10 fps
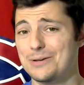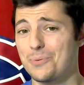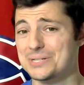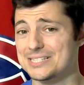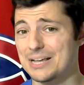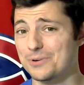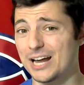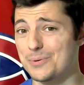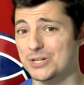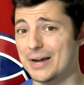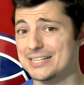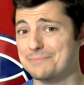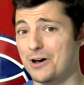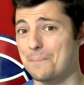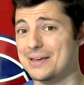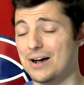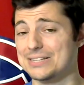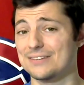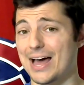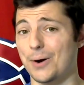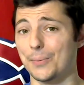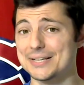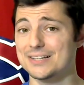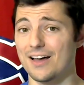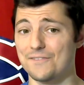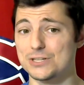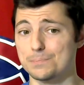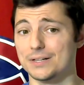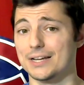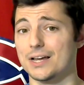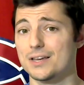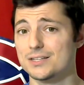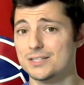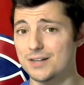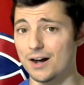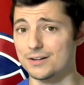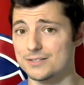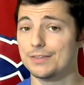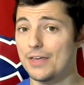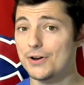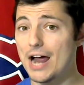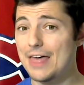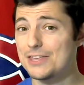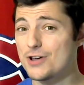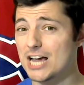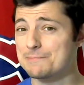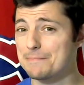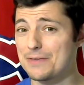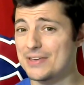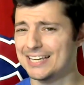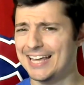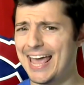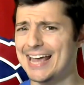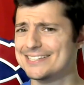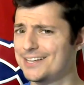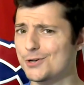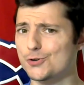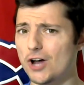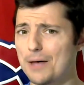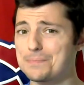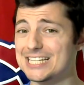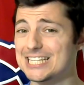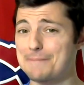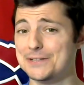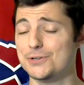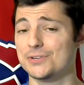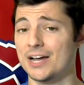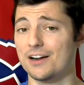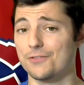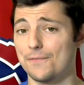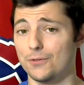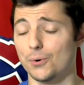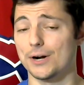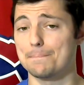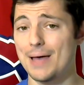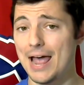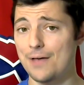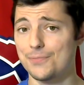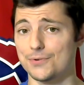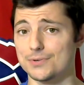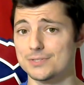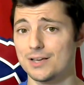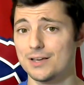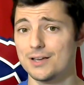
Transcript: He wasn't someone I was crazy about because of that risk of splitting starts. The other guy that you guys might be thinking, hey, is he a drop, is Spencer Knight of the Florida Panthers.